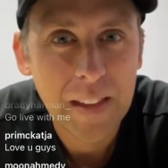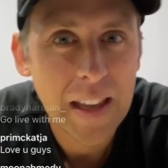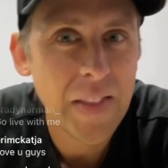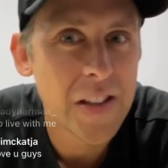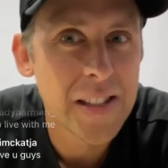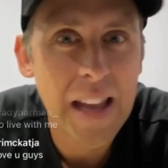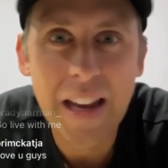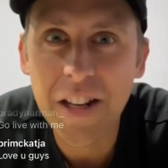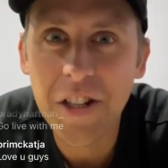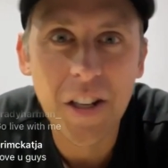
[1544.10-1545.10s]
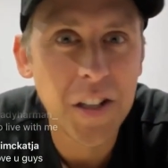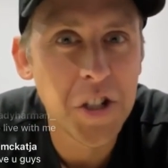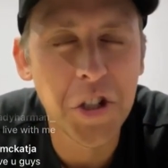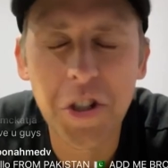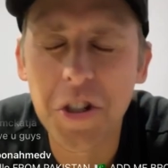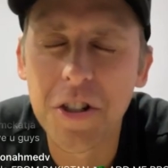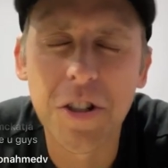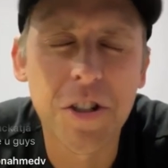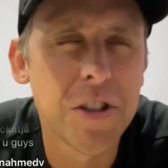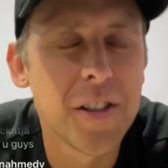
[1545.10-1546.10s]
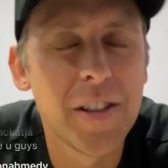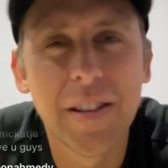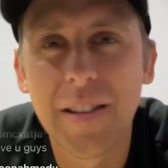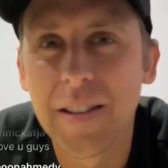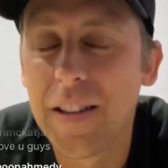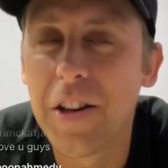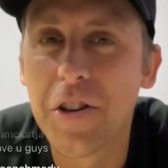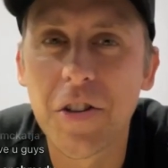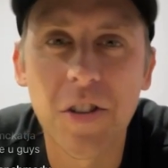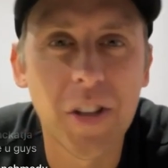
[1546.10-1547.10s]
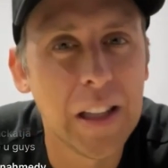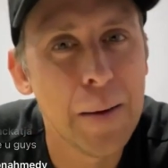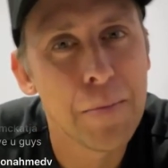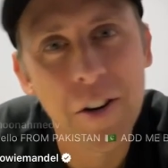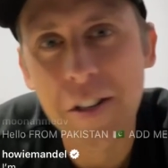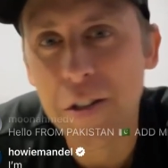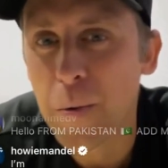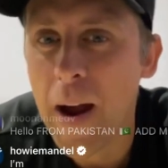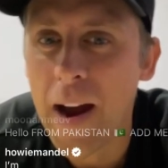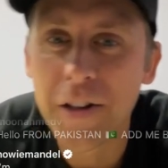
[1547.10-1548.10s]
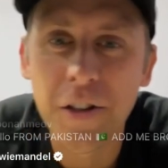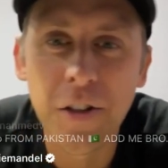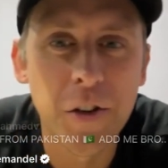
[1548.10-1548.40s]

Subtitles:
In the stage, just there's celebrities around you.